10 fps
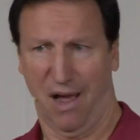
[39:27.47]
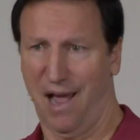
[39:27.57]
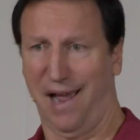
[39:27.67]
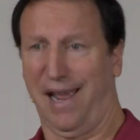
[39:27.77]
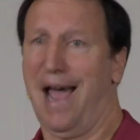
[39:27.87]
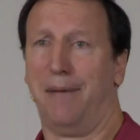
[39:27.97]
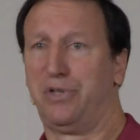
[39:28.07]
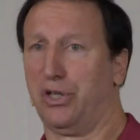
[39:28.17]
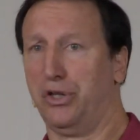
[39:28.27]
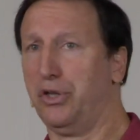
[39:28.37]
I
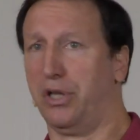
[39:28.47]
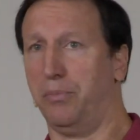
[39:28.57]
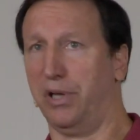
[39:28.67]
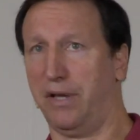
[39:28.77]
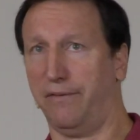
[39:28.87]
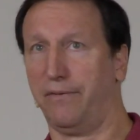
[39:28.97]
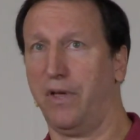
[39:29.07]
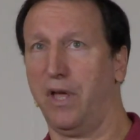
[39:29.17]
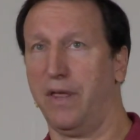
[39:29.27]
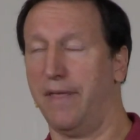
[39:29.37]
absolutely believe
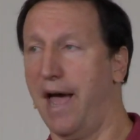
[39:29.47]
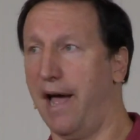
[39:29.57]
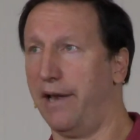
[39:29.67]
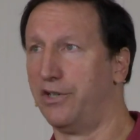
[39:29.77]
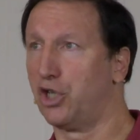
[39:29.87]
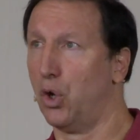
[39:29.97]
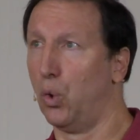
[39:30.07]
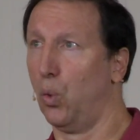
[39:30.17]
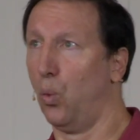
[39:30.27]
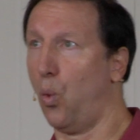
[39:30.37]
that.
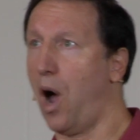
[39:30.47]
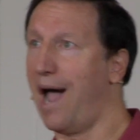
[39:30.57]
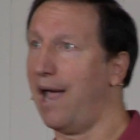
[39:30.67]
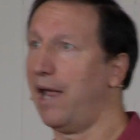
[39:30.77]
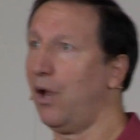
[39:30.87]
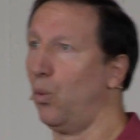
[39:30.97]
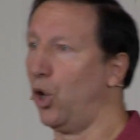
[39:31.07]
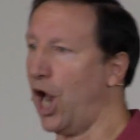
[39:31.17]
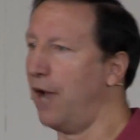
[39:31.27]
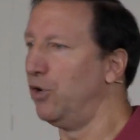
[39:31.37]
So, why
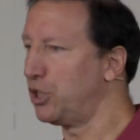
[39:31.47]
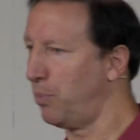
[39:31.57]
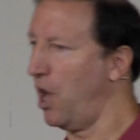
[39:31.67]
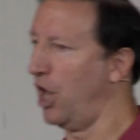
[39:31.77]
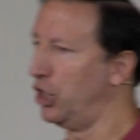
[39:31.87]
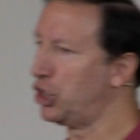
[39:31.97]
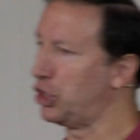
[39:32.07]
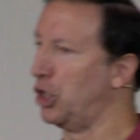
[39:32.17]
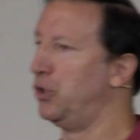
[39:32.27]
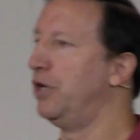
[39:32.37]
would I respond
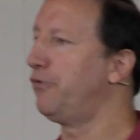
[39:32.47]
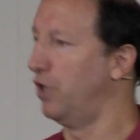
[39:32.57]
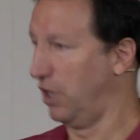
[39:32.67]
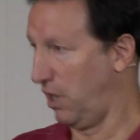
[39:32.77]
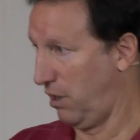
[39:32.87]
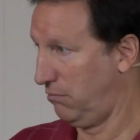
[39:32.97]
so differently?